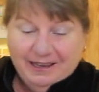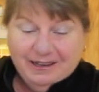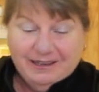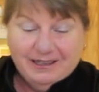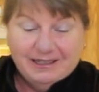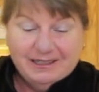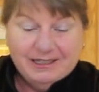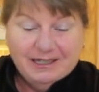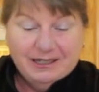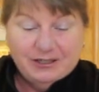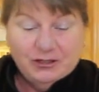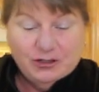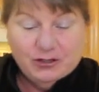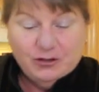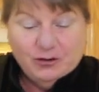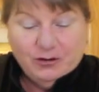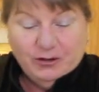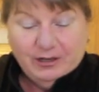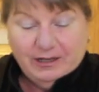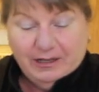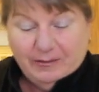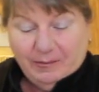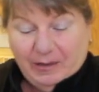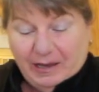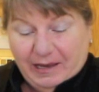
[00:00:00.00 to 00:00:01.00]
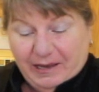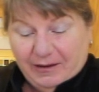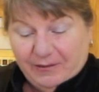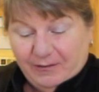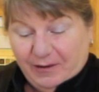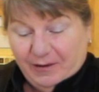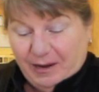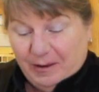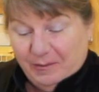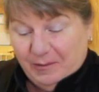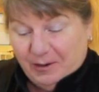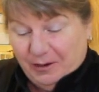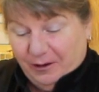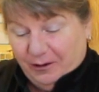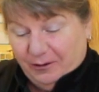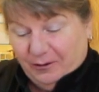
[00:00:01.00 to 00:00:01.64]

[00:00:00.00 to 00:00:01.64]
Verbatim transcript: because I'm surely making Raymond